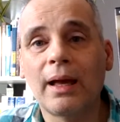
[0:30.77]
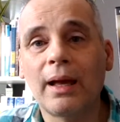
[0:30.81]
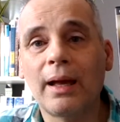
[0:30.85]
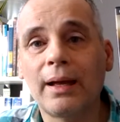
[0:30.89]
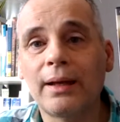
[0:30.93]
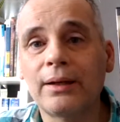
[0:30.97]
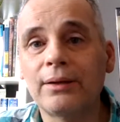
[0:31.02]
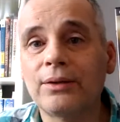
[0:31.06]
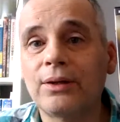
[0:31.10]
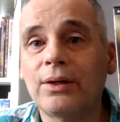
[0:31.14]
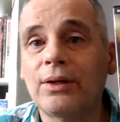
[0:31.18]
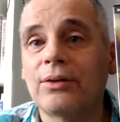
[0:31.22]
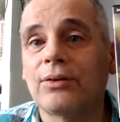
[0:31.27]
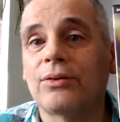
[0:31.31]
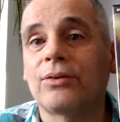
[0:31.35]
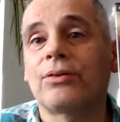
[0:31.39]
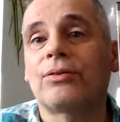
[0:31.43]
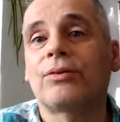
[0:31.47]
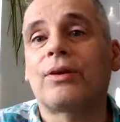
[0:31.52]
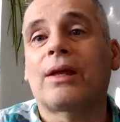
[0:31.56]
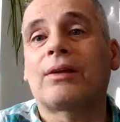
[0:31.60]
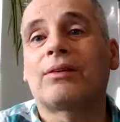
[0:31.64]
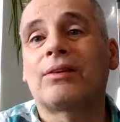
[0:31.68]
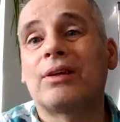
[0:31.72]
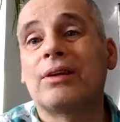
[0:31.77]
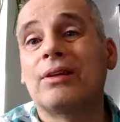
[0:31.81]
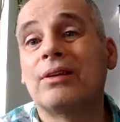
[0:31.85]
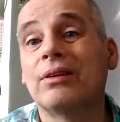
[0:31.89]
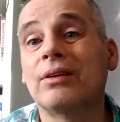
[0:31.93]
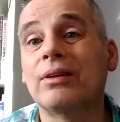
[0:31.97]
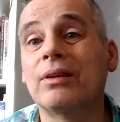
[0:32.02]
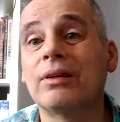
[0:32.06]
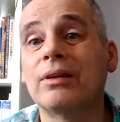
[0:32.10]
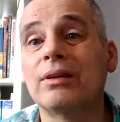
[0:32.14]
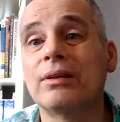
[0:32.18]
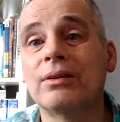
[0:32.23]
And it's set
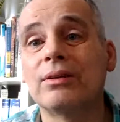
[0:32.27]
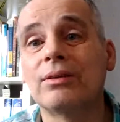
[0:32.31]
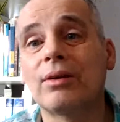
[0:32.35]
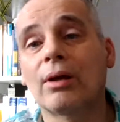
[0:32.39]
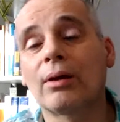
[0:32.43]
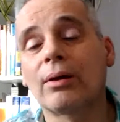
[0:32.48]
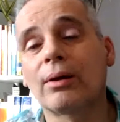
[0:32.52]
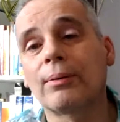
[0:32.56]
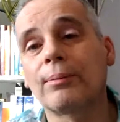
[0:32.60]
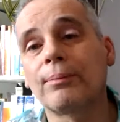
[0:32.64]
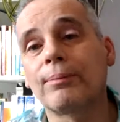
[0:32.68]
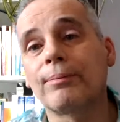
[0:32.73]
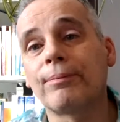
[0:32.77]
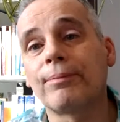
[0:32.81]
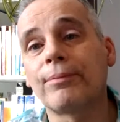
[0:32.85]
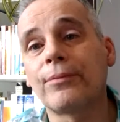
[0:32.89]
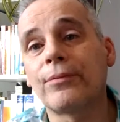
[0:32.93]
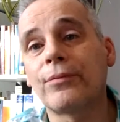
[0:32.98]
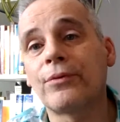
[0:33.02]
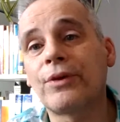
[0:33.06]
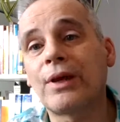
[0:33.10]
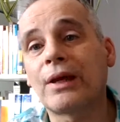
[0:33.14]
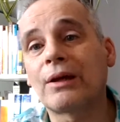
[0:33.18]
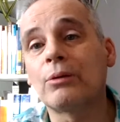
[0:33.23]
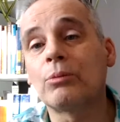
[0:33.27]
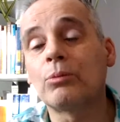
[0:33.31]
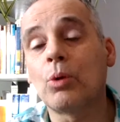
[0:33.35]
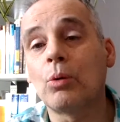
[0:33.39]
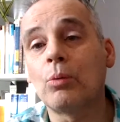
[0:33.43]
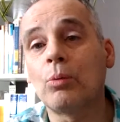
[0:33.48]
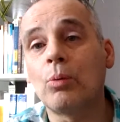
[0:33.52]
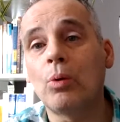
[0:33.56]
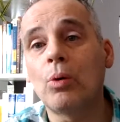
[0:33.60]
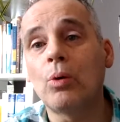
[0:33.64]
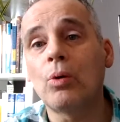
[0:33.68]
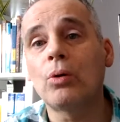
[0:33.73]
in the Second
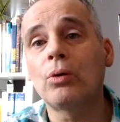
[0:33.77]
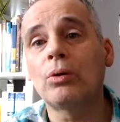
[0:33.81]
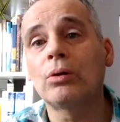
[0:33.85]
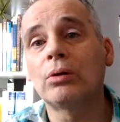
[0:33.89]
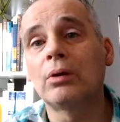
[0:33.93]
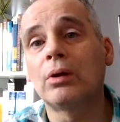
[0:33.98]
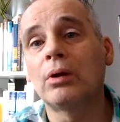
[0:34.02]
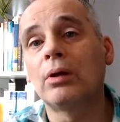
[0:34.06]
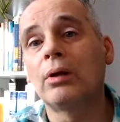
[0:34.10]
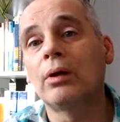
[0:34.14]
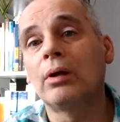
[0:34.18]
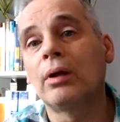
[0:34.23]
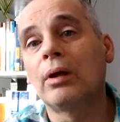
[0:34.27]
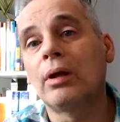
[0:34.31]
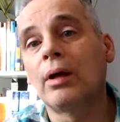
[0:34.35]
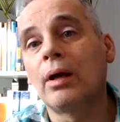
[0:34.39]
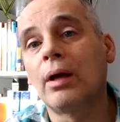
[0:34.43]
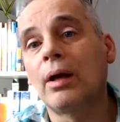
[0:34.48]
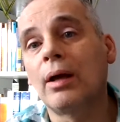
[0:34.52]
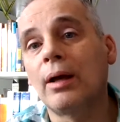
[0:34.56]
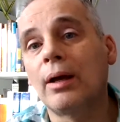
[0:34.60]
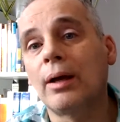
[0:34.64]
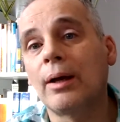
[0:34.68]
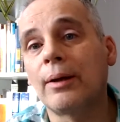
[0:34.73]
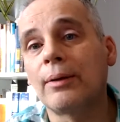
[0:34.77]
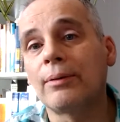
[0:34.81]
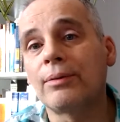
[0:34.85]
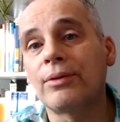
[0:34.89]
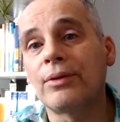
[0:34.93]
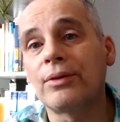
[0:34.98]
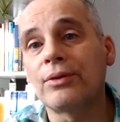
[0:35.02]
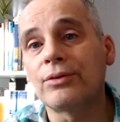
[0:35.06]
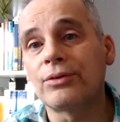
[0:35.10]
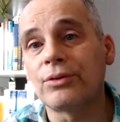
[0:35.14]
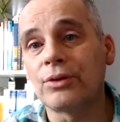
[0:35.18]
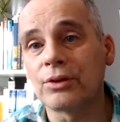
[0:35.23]
World War.
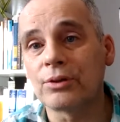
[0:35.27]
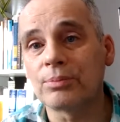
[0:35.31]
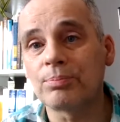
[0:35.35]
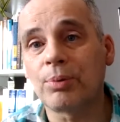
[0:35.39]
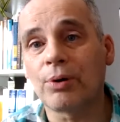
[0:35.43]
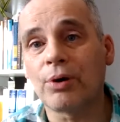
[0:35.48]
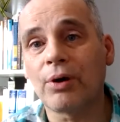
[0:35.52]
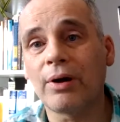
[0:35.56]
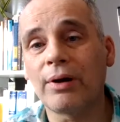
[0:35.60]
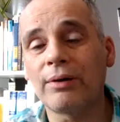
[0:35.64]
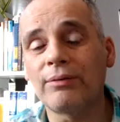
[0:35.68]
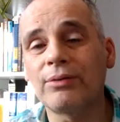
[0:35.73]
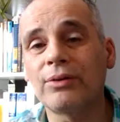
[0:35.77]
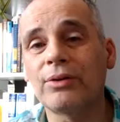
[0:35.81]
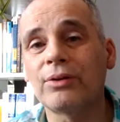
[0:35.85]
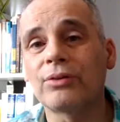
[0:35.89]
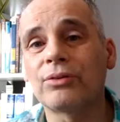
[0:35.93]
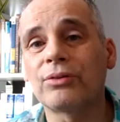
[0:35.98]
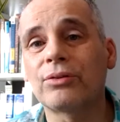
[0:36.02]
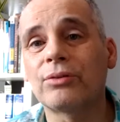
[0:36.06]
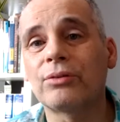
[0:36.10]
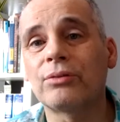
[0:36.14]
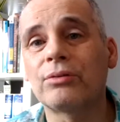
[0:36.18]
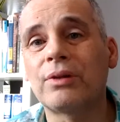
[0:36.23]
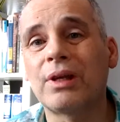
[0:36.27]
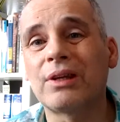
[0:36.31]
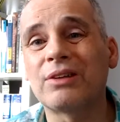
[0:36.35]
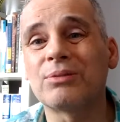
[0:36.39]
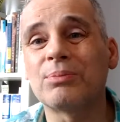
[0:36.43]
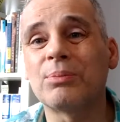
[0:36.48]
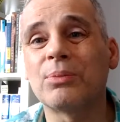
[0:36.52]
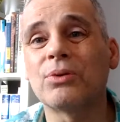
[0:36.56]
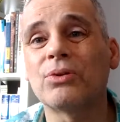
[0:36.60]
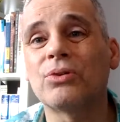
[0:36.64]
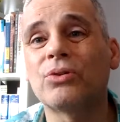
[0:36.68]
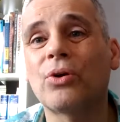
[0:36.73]
There's this private,
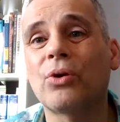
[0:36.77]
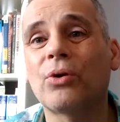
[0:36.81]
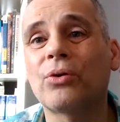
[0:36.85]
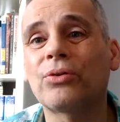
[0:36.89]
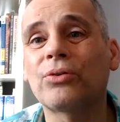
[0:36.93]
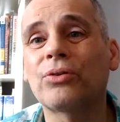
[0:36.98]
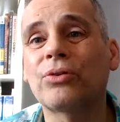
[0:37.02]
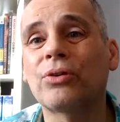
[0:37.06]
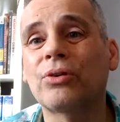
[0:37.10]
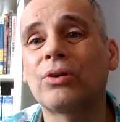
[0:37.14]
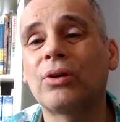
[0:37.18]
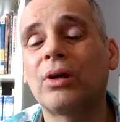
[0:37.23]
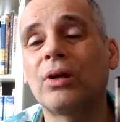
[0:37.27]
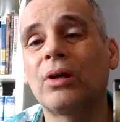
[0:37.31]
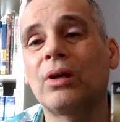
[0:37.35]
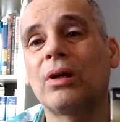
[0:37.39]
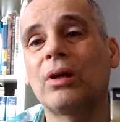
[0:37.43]
Desmond Doss.